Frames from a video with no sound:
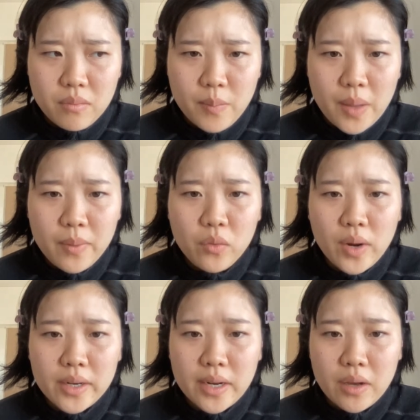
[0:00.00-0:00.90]
maybe
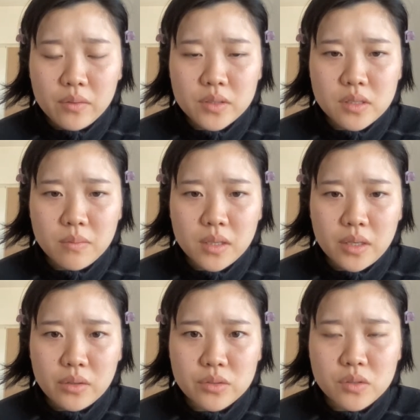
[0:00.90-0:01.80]
right now it's something
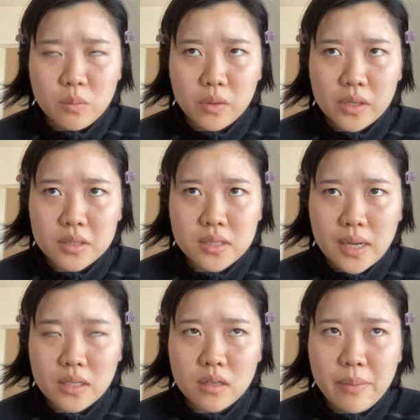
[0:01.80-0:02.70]
that you're super
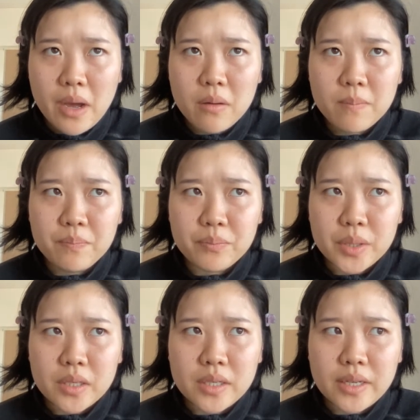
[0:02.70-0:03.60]
excited about,
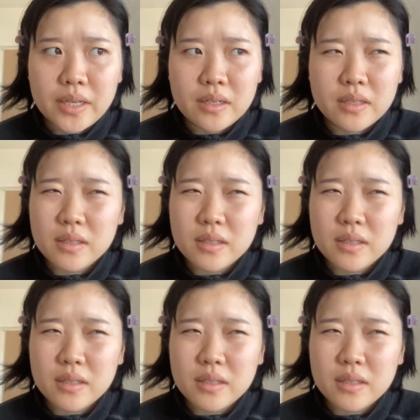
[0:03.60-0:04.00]
but it